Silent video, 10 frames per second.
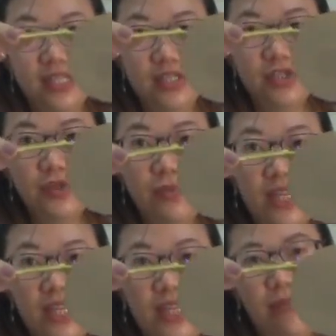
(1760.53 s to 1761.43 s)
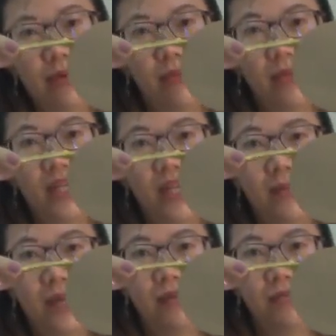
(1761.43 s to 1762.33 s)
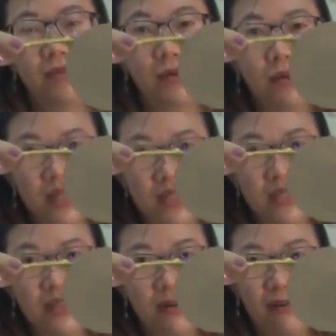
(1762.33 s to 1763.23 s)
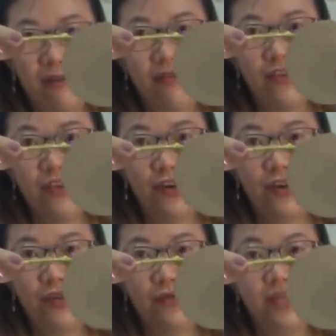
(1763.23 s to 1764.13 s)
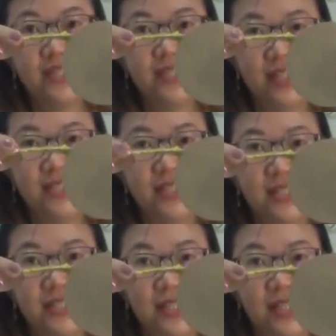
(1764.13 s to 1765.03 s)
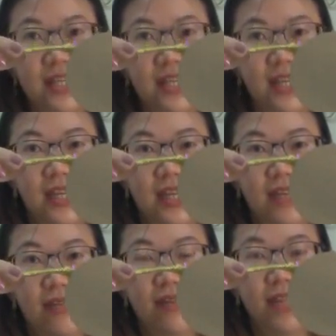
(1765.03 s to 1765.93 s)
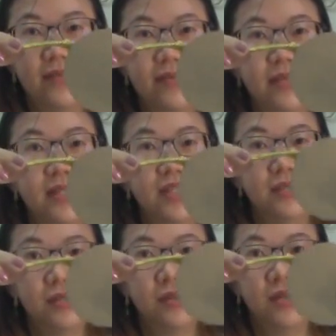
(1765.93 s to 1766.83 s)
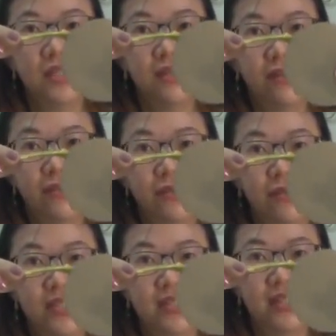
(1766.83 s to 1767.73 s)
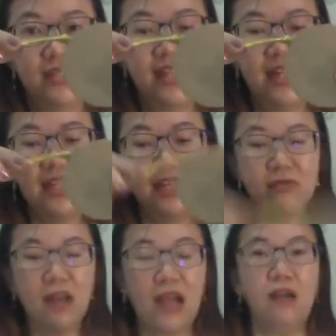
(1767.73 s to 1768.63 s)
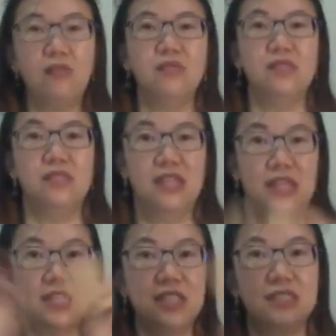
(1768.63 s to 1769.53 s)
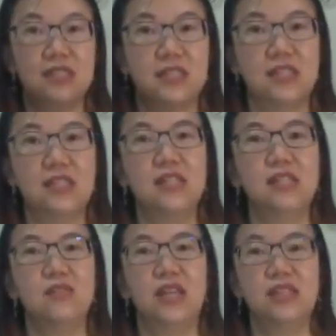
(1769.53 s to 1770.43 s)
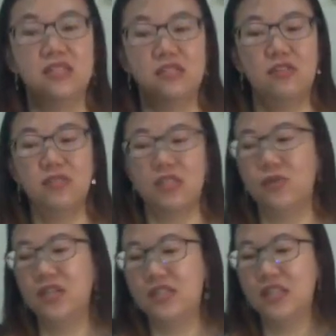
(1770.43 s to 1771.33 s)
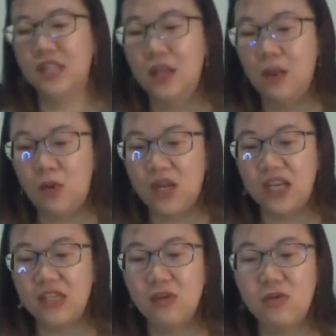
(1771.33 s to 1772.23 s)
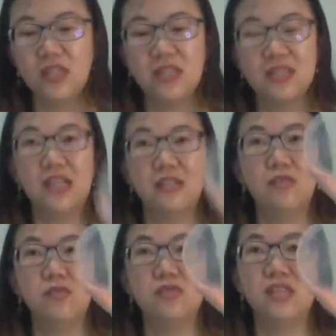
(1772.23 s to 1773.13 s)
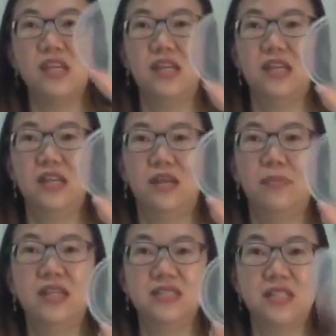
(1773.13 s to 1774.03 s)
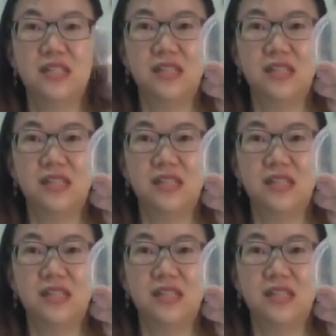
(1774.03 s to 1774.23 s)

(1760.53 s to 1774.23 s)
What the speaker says: should be probably about a quarter of your ring size, right? So a quarter of your ring size. Anything round, anything circle, you can just use and trace it. What I use is a plastic